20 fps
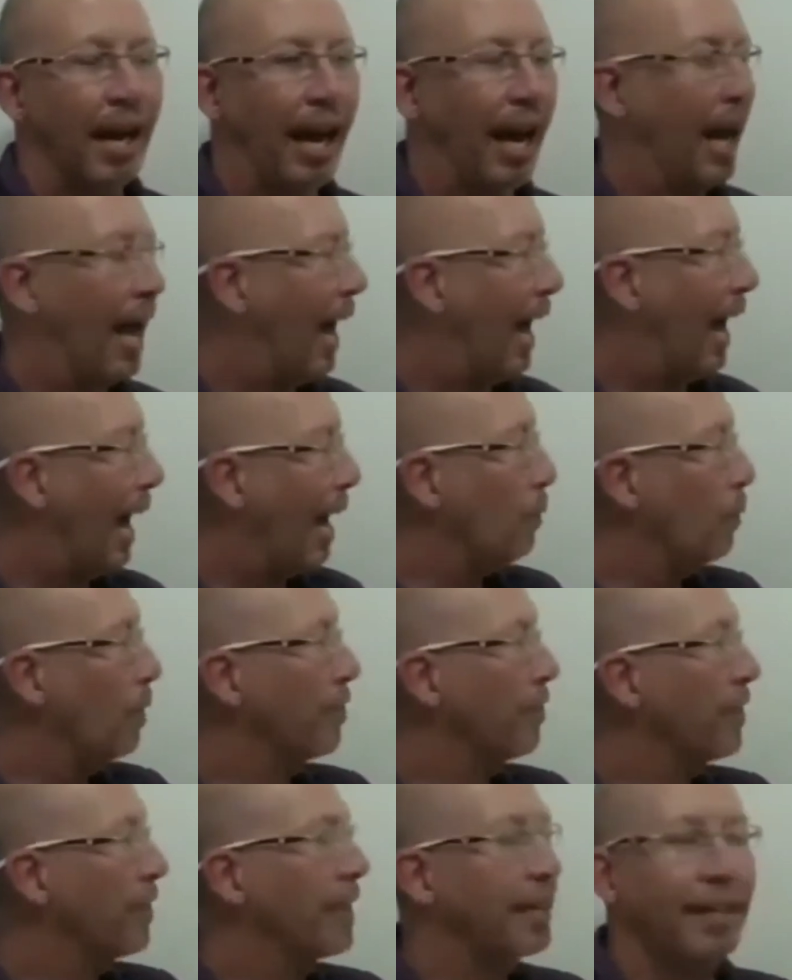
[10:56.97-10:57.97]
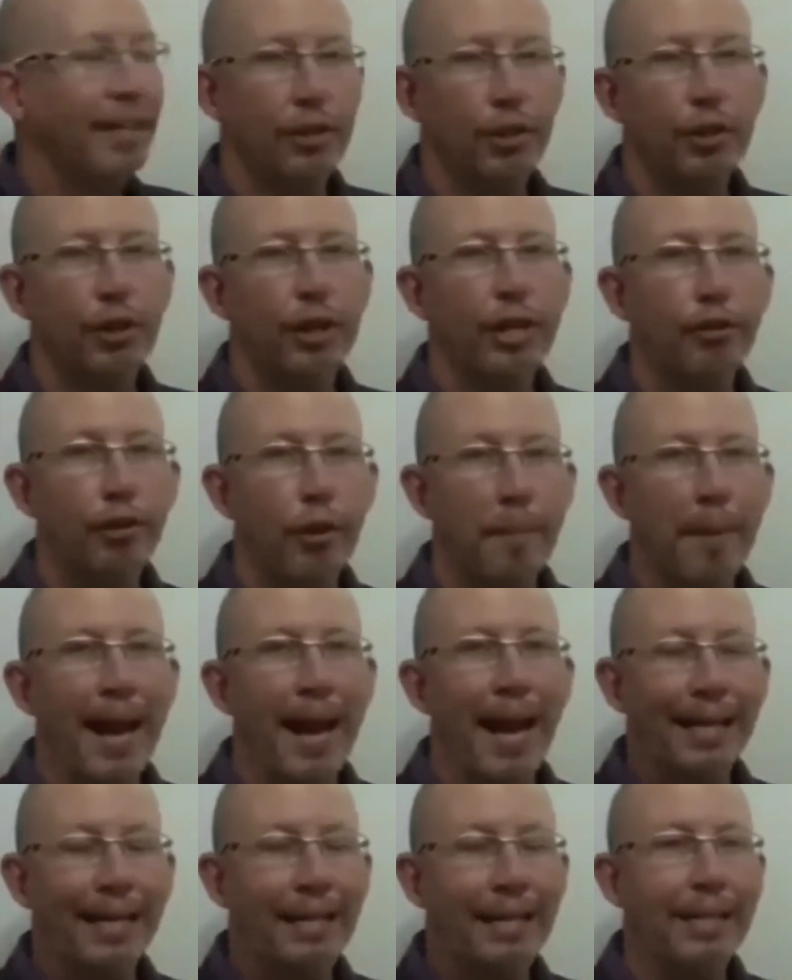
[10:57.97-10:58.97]
I would think it's
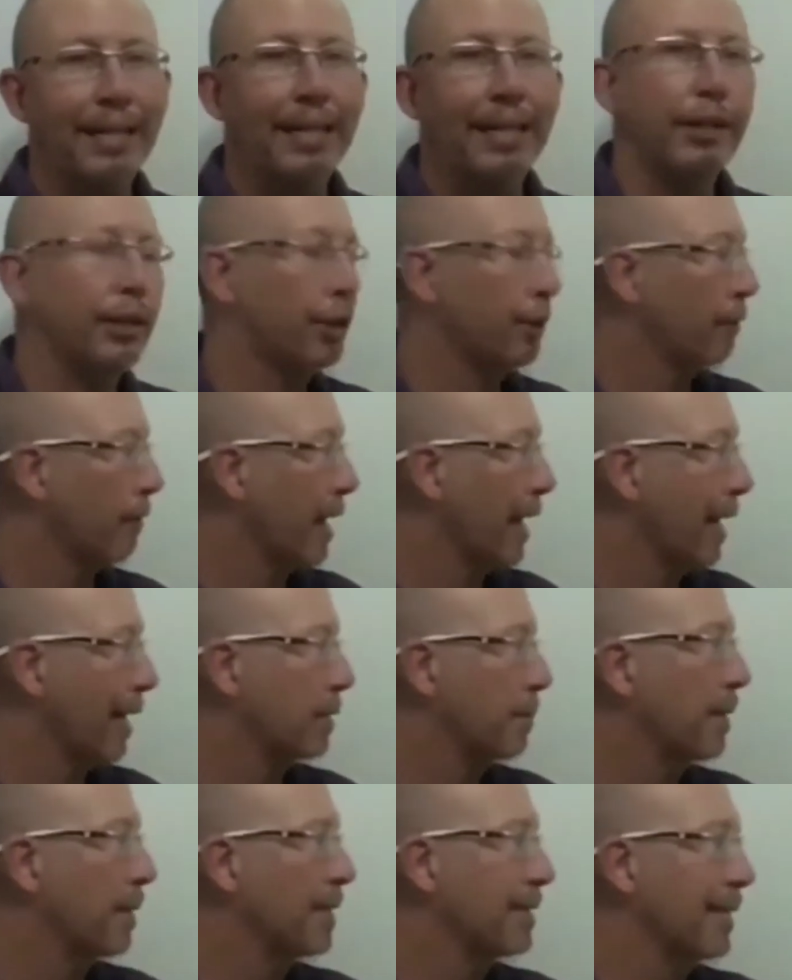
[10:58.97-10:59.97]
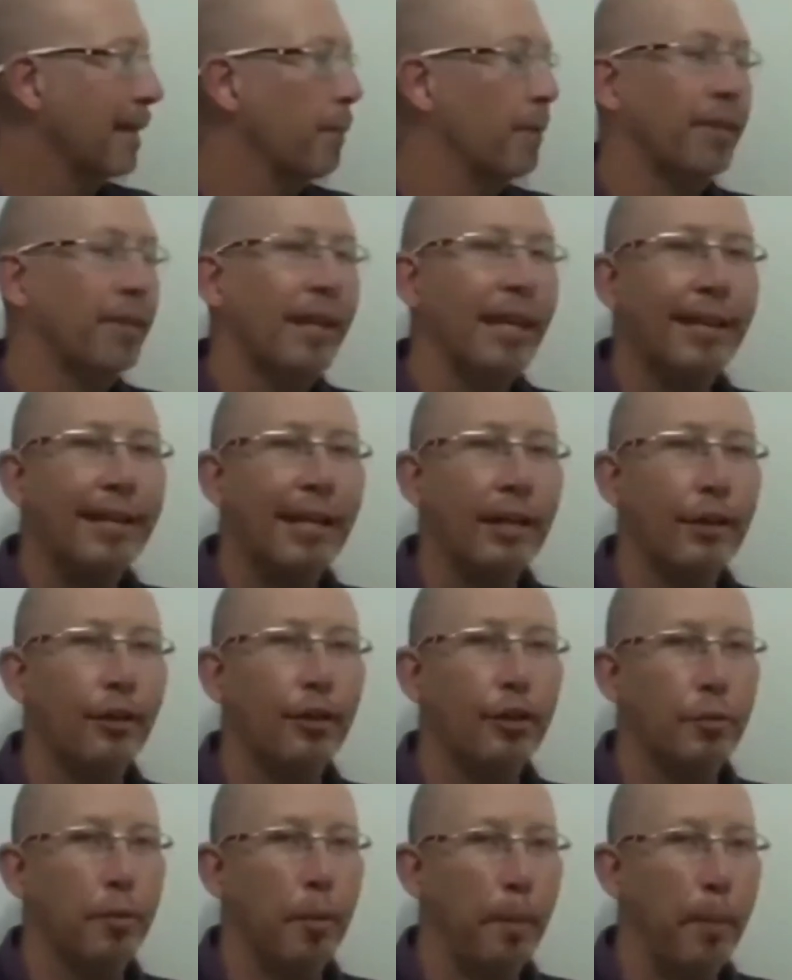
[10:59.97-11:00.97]
grammatically incorrect because I would think that you're
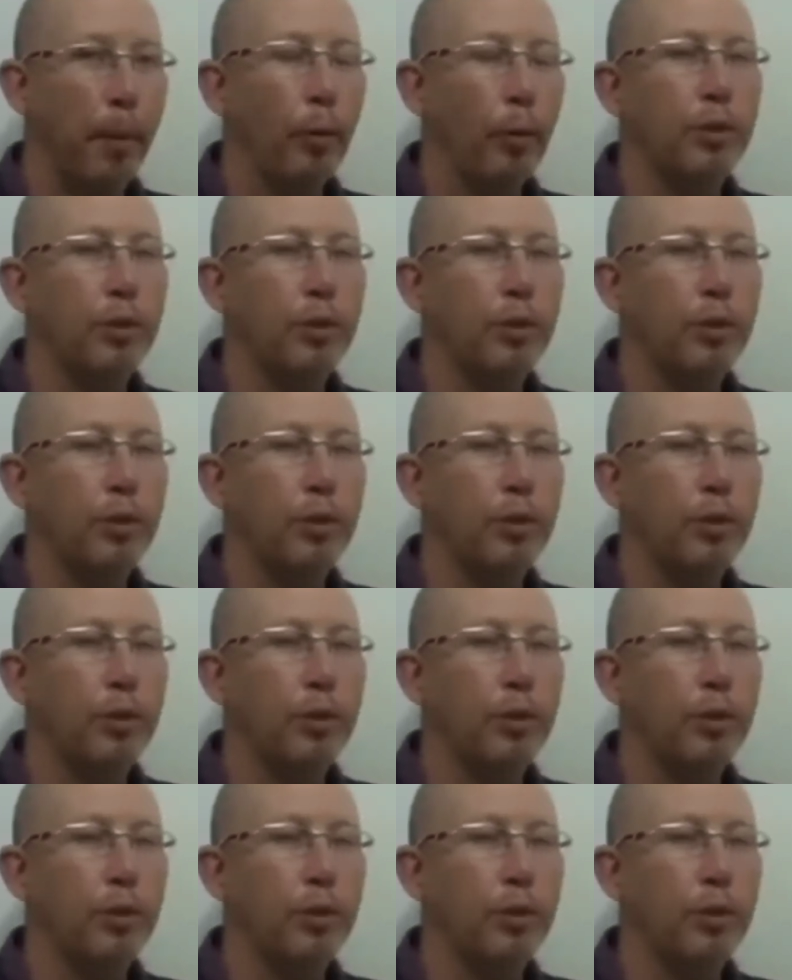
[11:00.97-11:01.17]
supposed to be